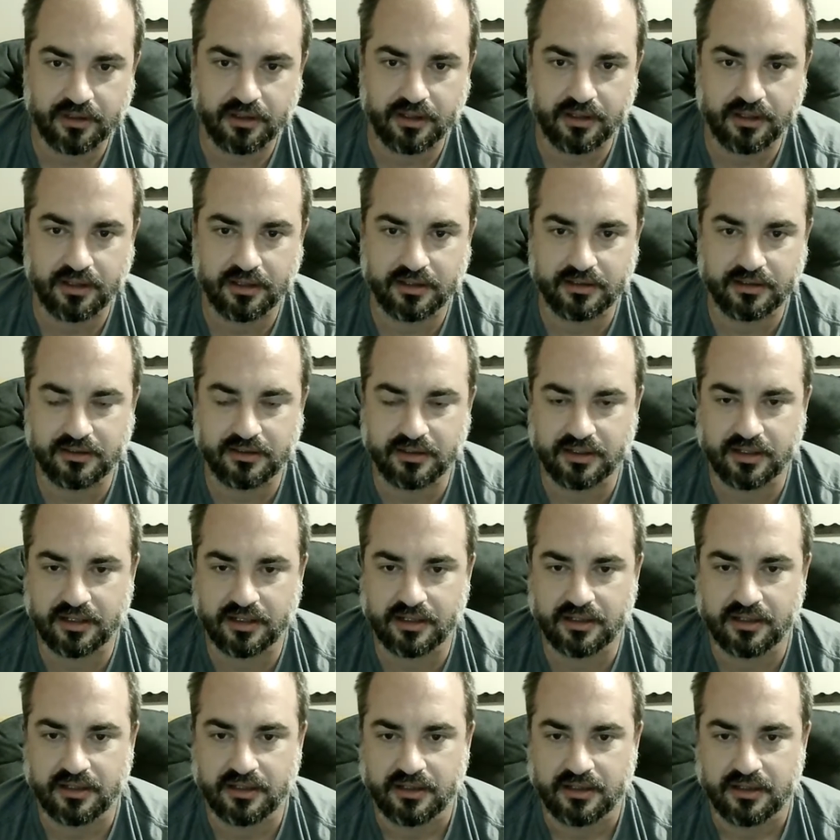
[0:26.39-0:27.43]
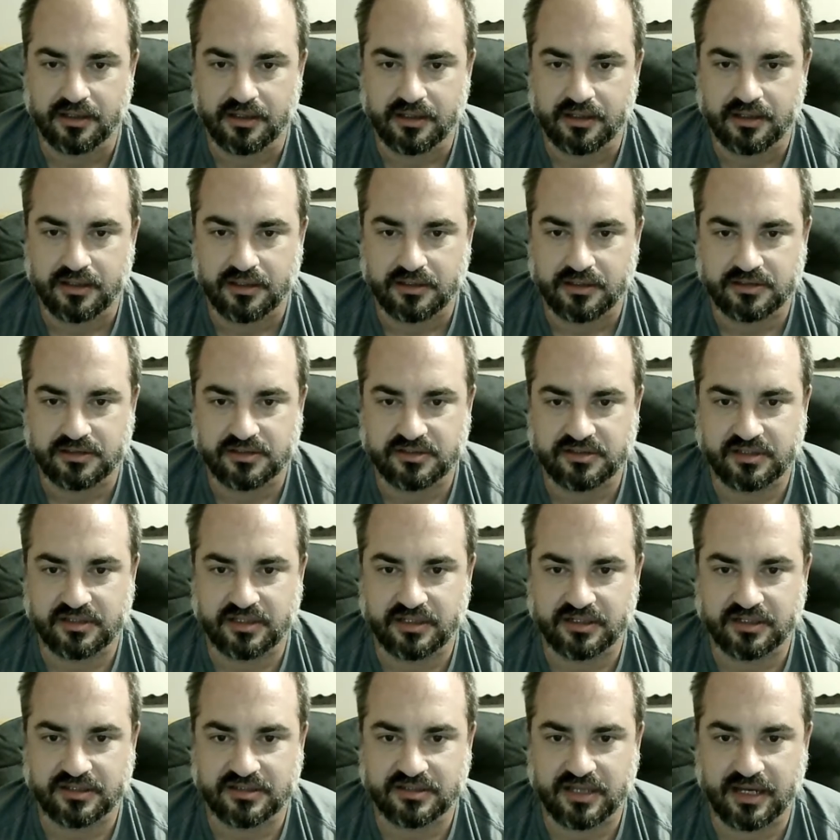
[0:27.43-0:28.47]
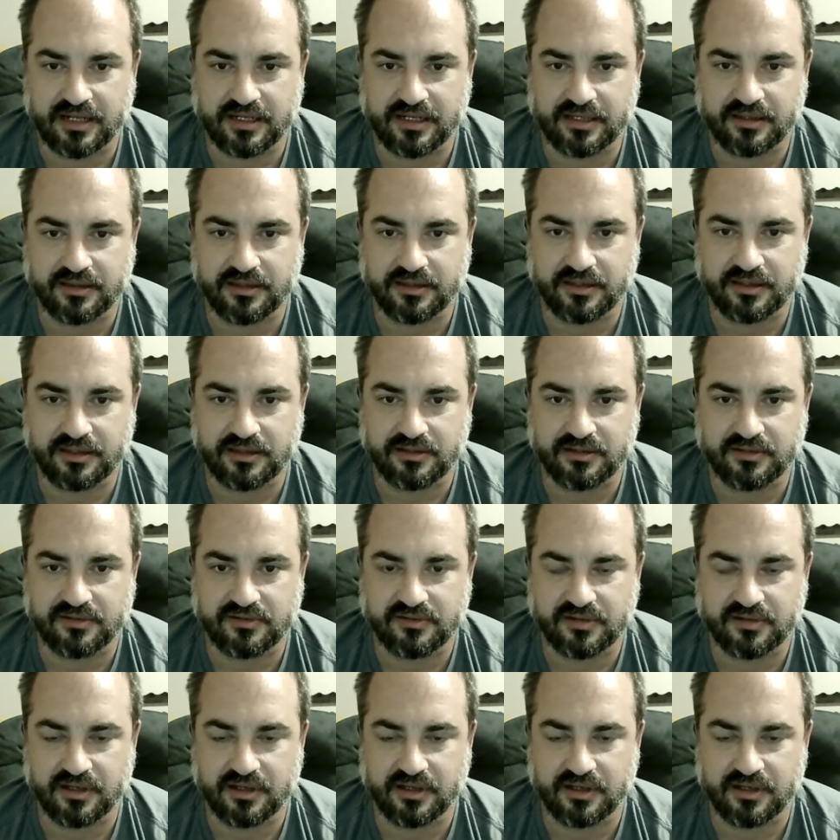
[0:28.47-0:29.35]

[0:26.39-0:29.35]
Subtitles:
And just the exciting thing is